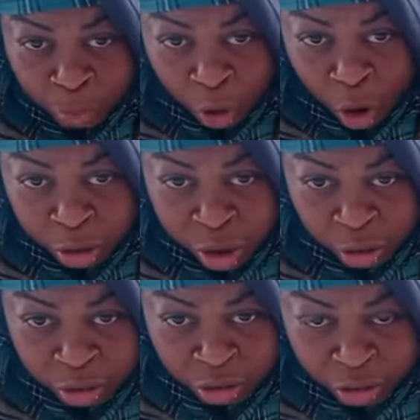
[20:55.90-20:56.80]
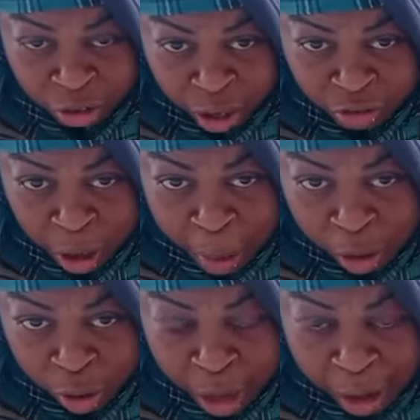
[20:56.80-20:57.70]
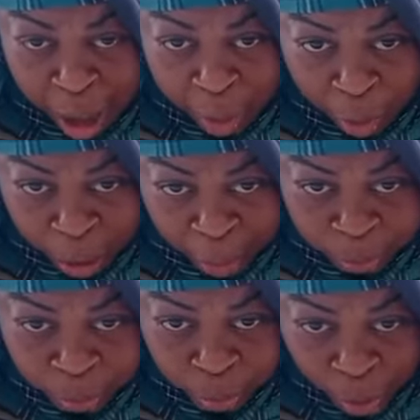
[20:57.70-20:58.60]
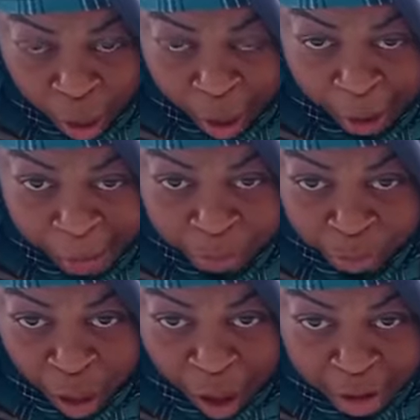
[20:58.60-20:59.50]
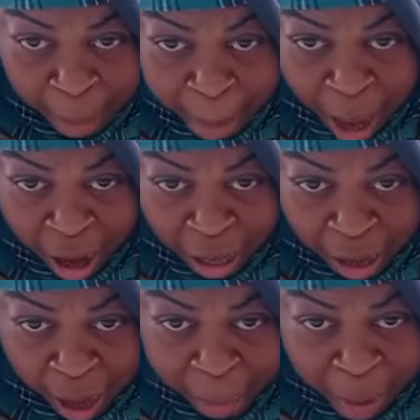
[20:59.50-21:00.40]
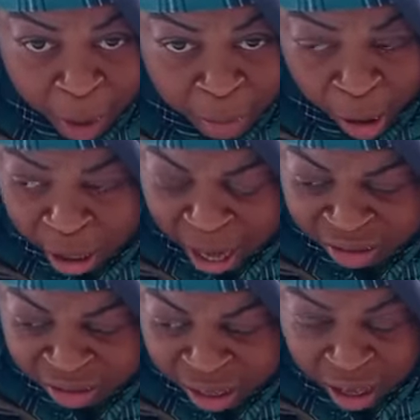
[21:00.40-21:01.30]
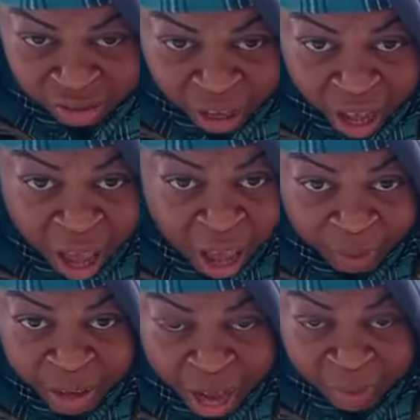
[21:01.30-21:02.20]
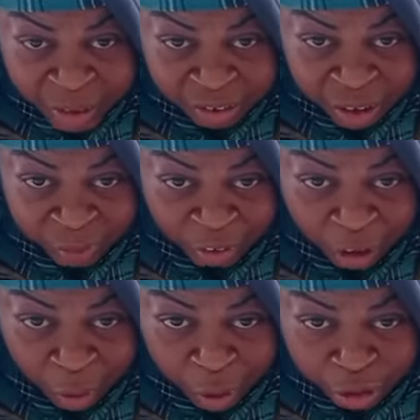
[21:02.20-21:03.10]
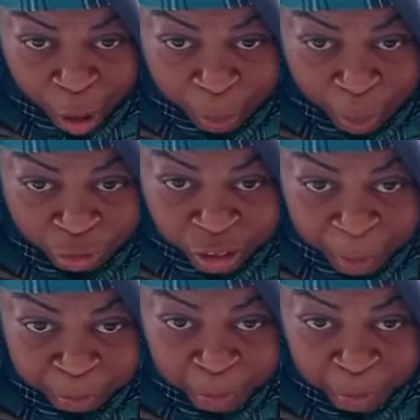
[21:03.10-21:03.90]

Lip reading: You're all dirty shit. You see your back look like a cobweb. Eh? And your mug like a bumbleclad stick. You see, everybody have East Infection around out your pussy.